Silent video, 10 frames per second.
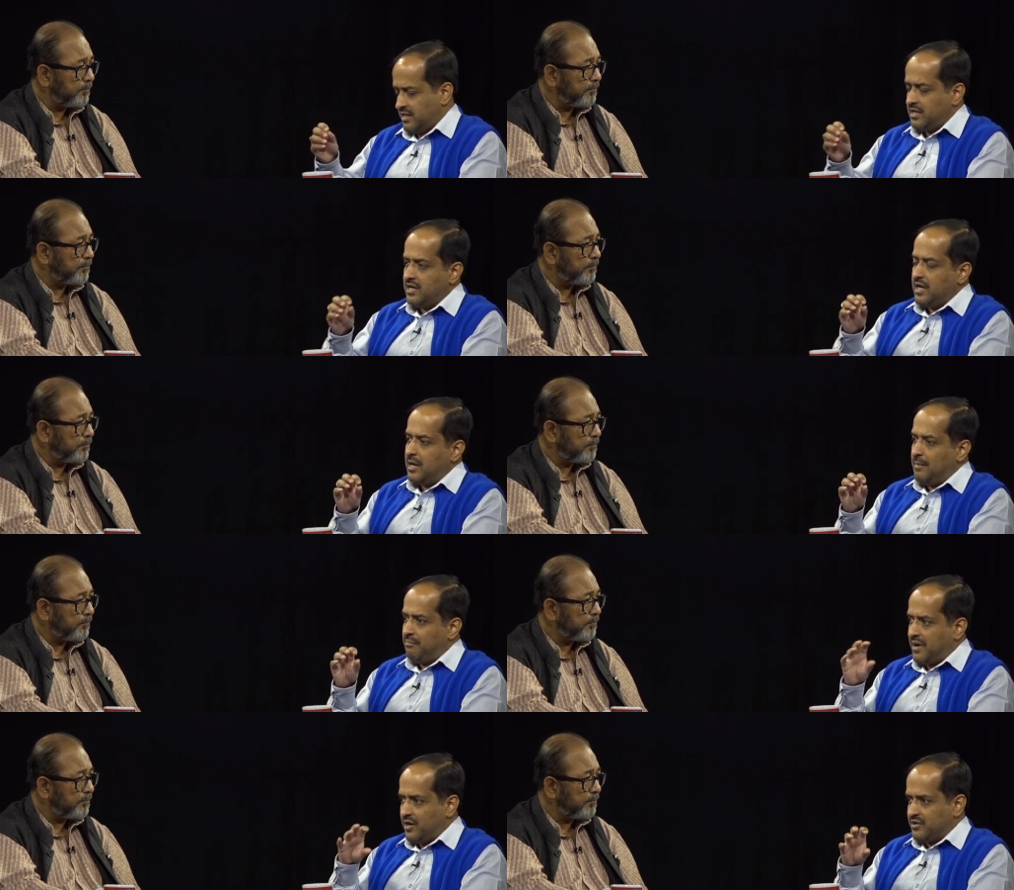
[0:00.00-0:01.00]
Speaker 1: Mm.
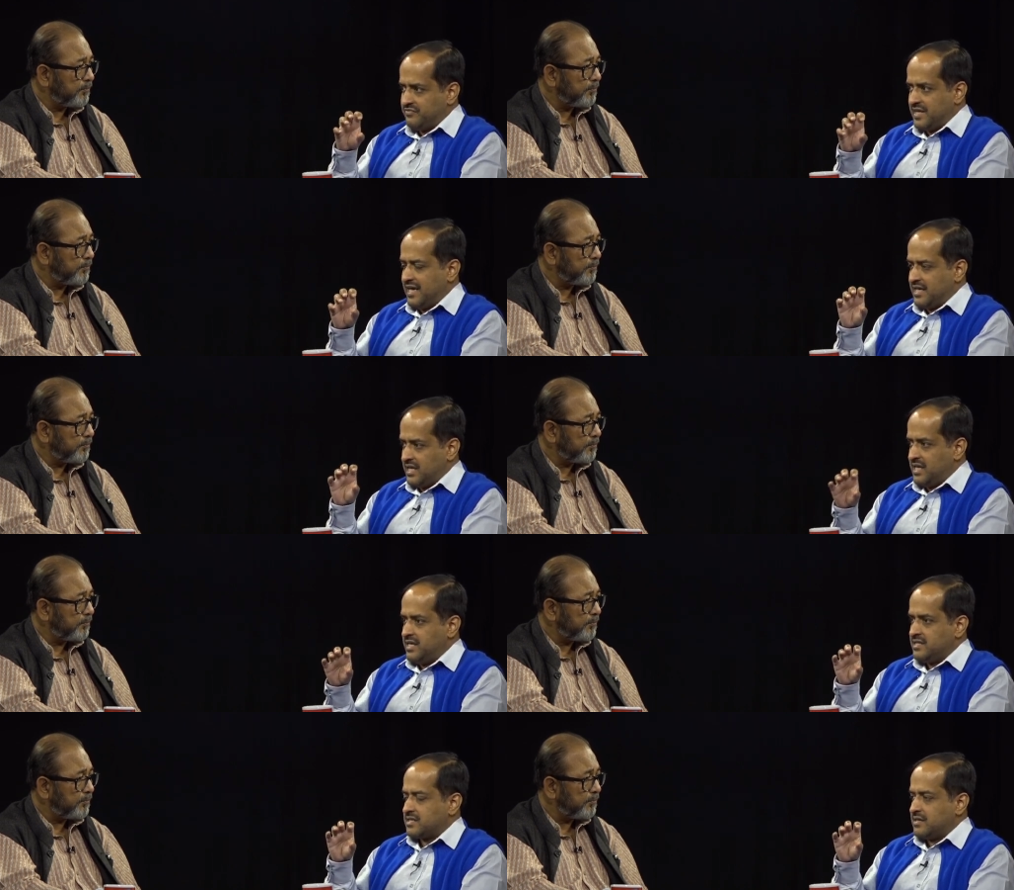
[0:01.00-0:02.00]
Part of that
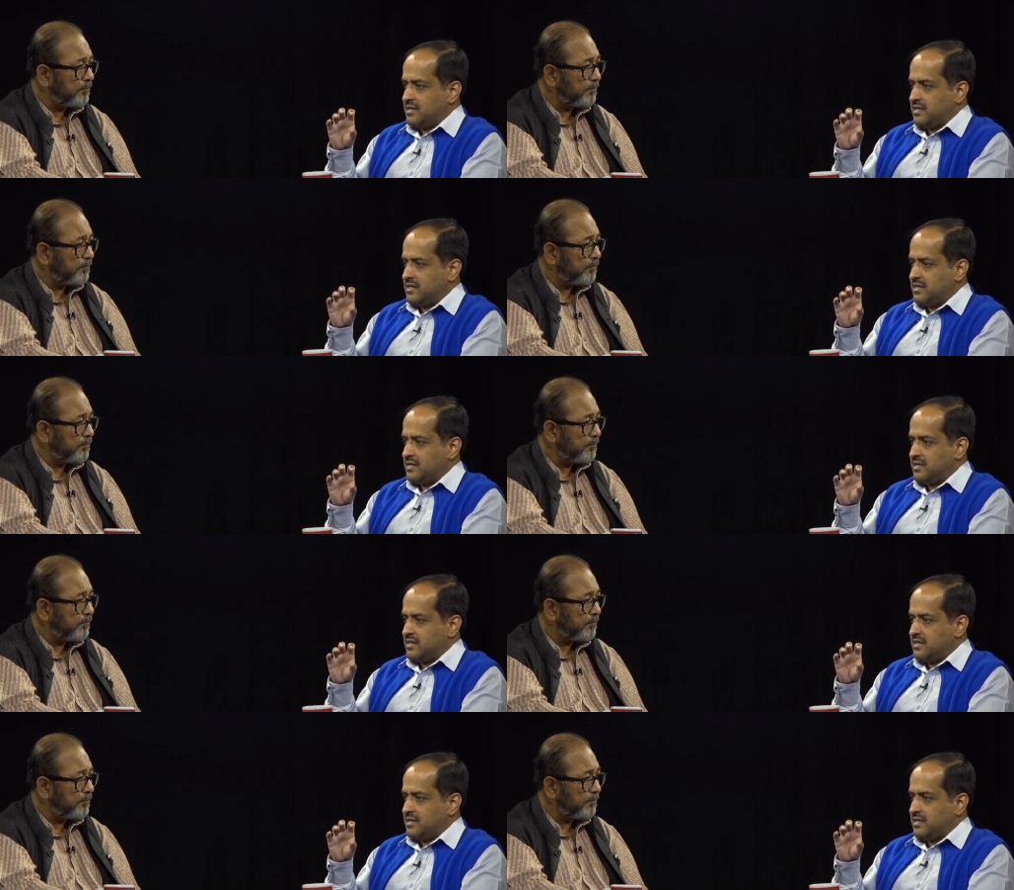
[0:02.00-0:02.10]
is